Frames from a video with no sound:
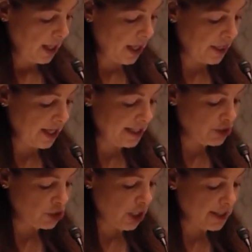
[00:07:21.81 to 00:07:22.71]
that it
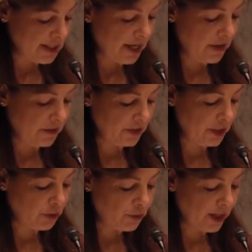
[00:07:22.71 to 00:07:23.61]
shot down the
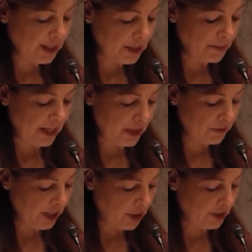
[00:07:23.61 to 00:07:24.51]

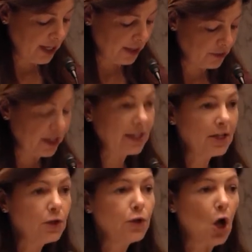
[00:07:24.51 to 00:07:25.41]
Ukrainian-bound airliner and
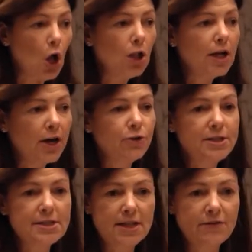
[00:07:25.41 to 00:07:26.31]
killed all
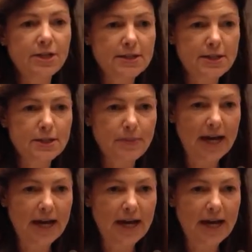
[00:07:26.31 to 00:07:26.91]
176